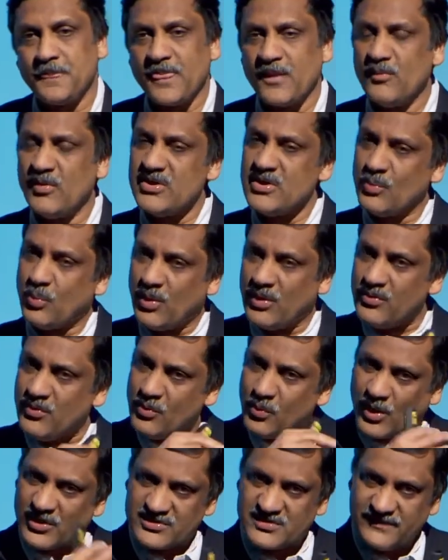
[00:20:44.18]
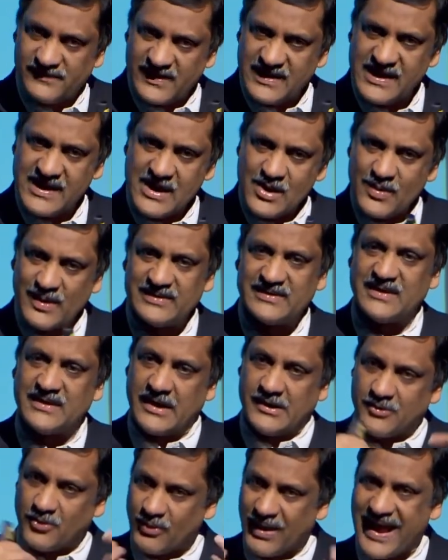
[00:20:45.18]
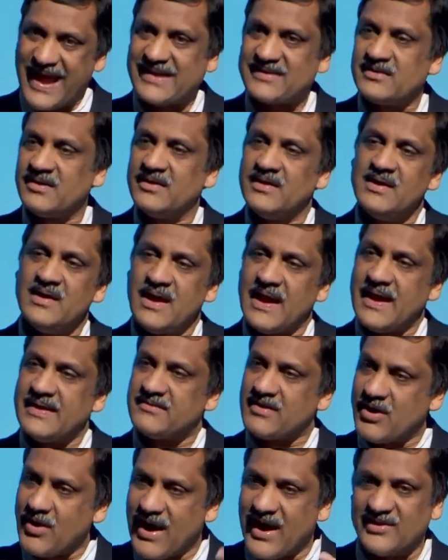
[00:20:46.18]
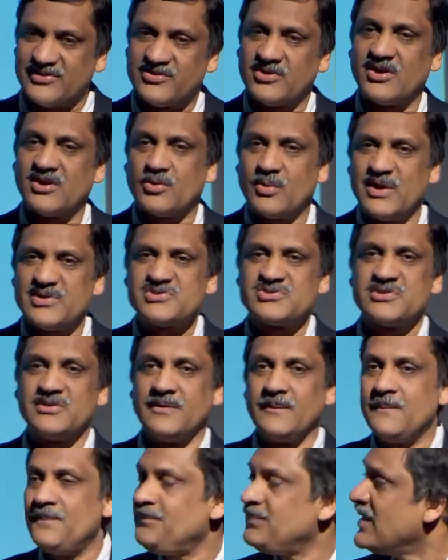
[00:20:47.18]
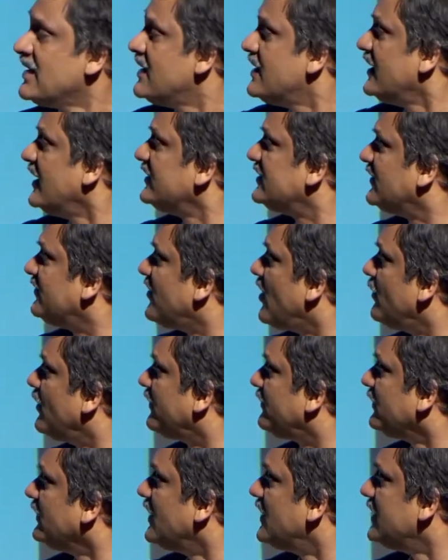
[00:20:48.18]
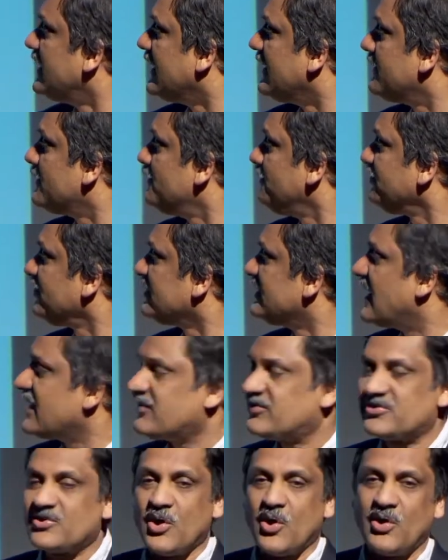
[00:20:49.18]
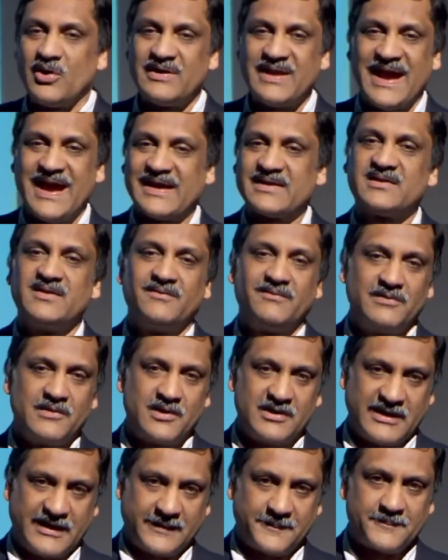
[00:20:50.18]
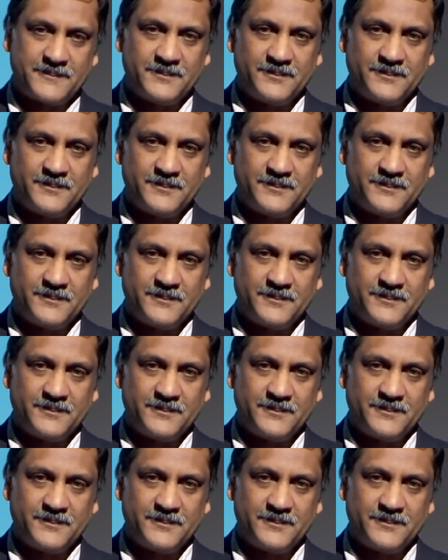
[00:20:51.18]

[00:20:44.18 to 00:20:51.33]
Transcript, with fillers: where you watch a video and then interact and try to answer a question, is a form of learning that is called active learning.